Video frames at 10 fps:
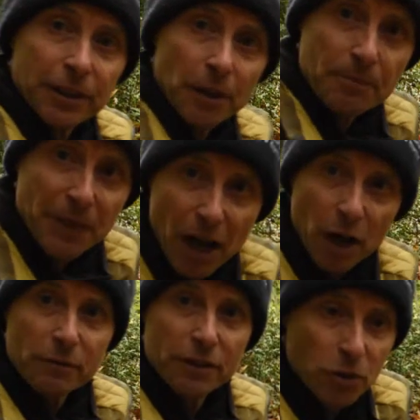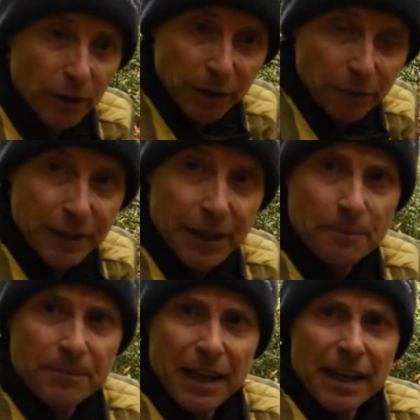So I hope you've enjoyed this
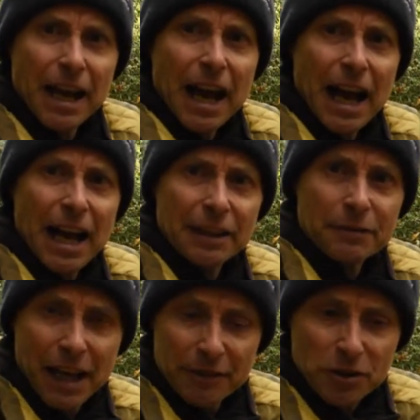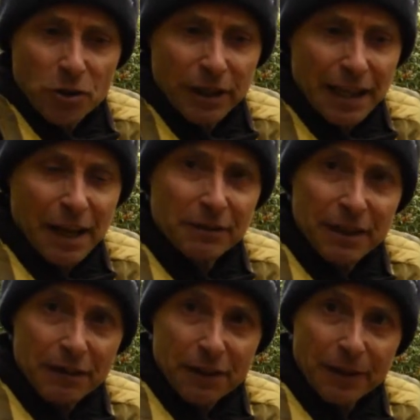video, and if you have enjoyed it, if you can
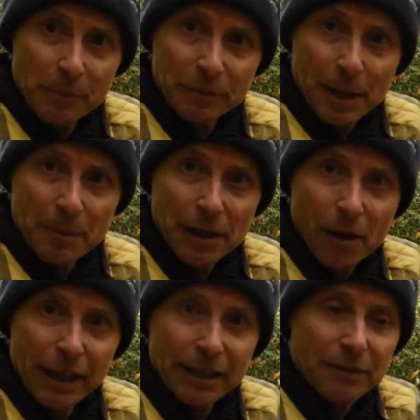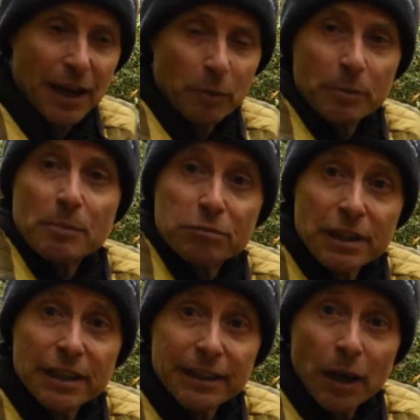give it a thumbs up, a like, that would be
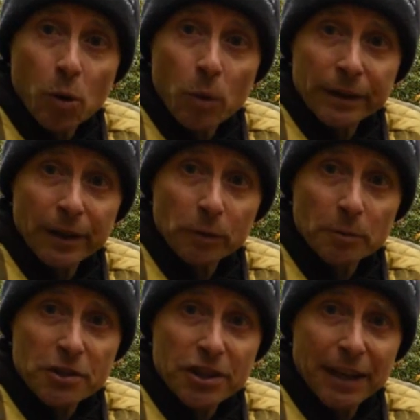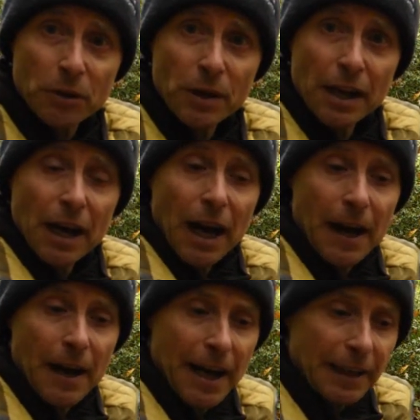brilliant. That always helps my channel.
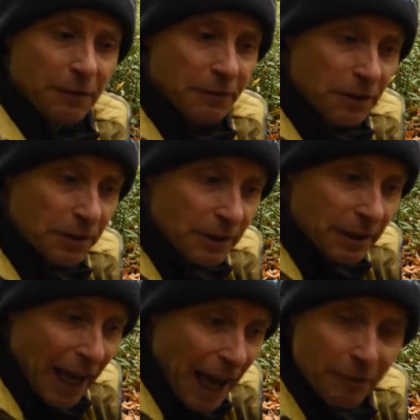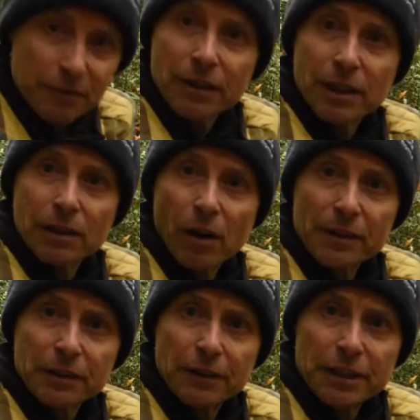And if you have
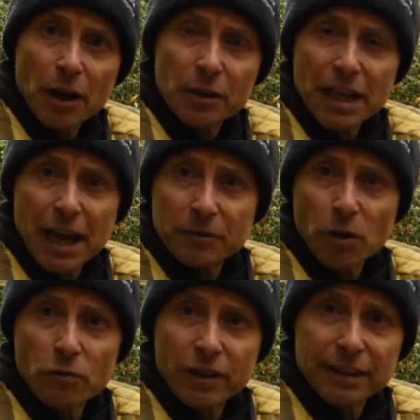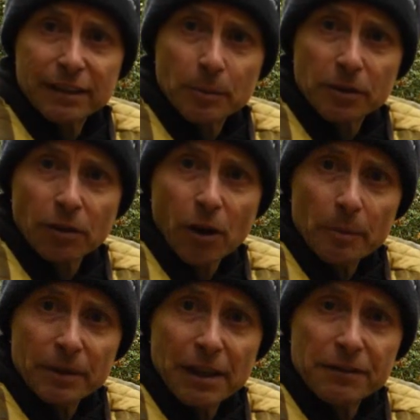liked this video and you haven't already
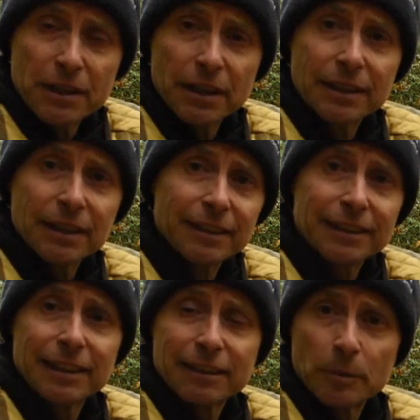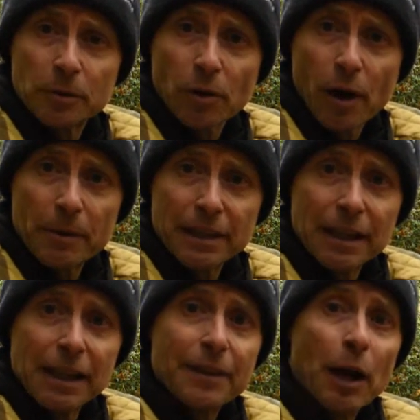subscribed, if you can consider subscribing,
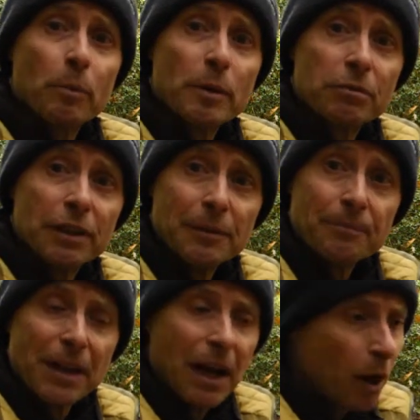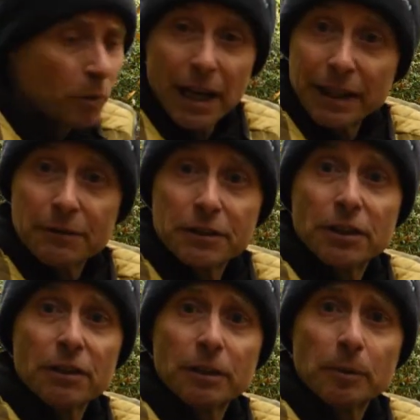that would be brilliant. Oh yeah, and if you
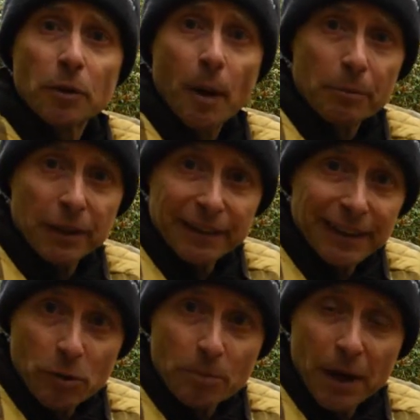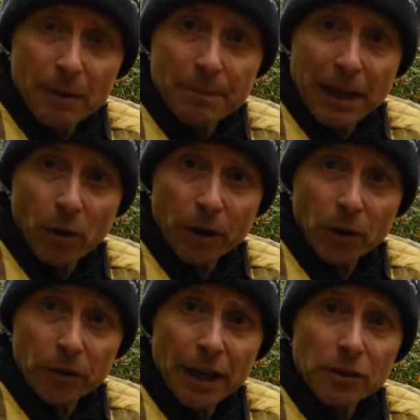do subscribe, press the little bell
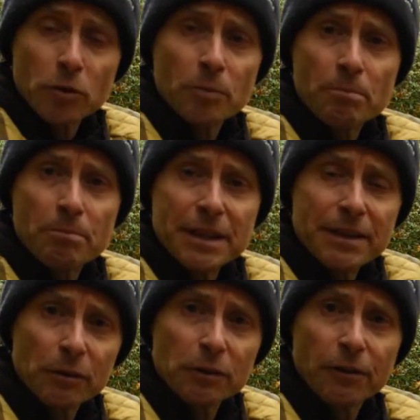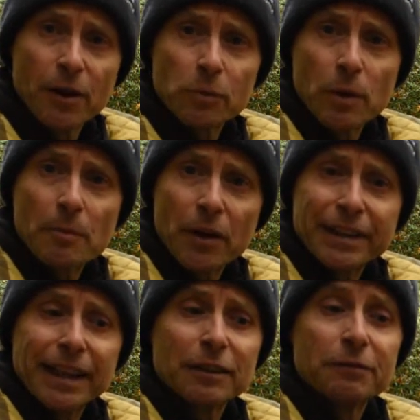icon and you'll be notified when my
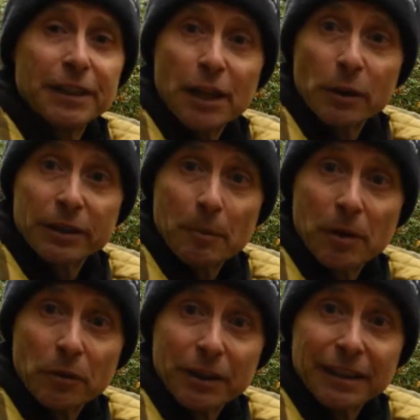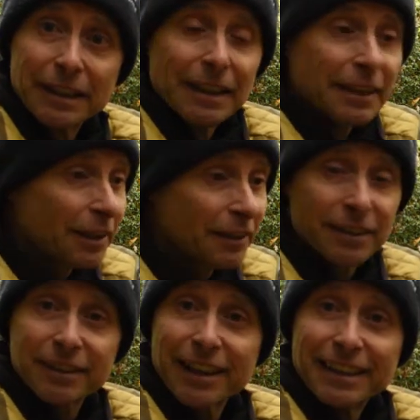next video is uploaded. So as
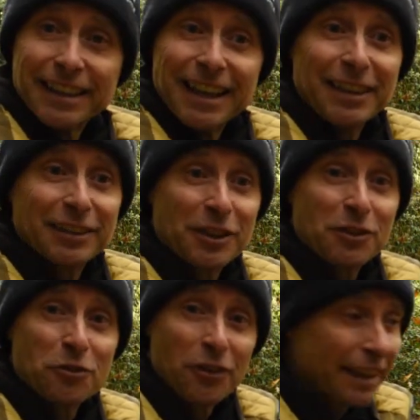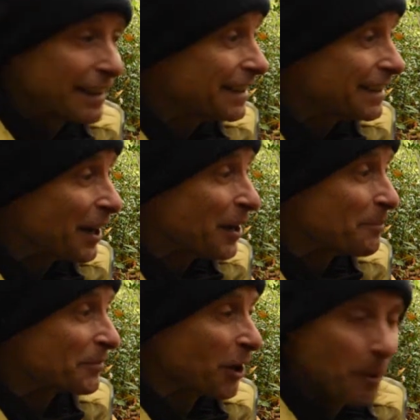I say, it's a cracking
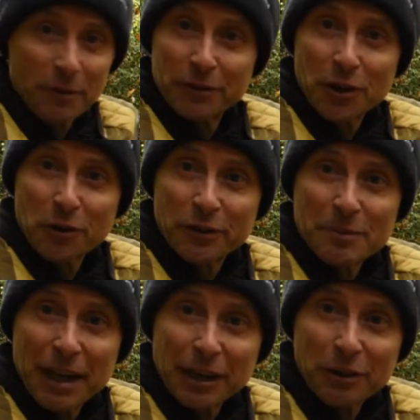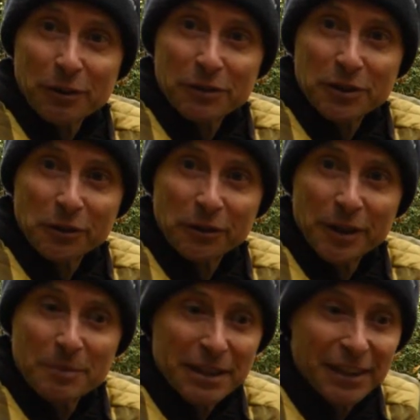type of photography, macro
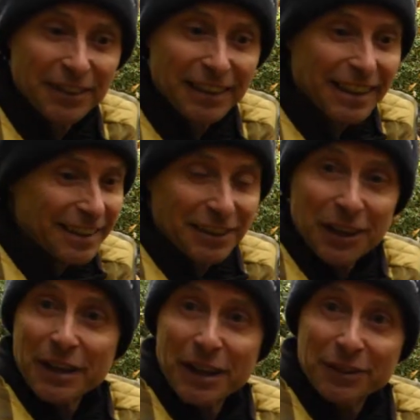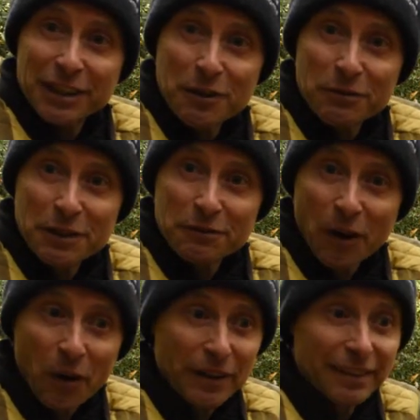photography, because you don't have to go very
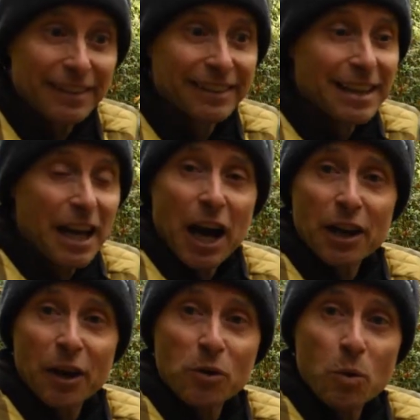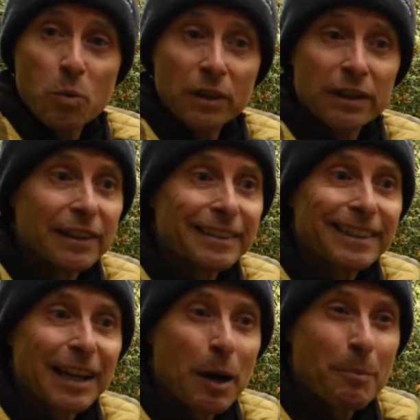far. This is a local
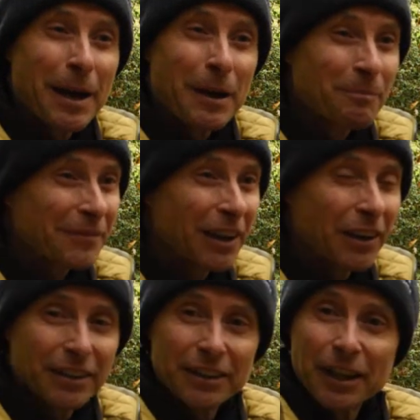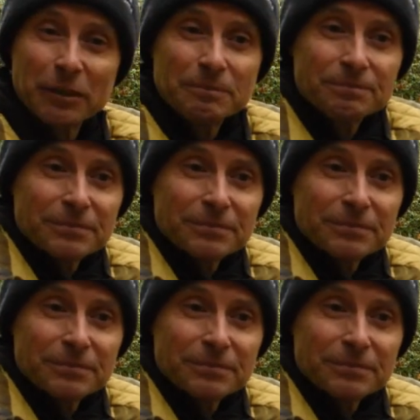woodland about, I don't know,